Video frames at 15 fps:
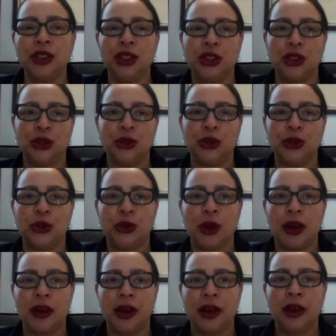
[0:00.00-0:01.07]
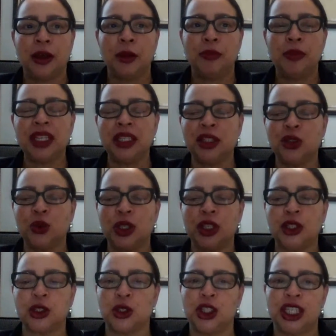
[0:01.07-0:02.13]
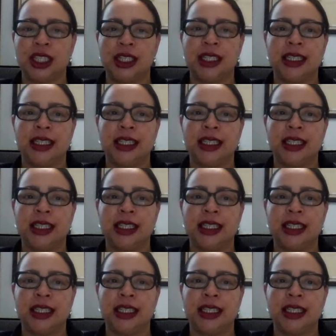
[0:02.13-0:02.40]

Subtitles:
to Business Research and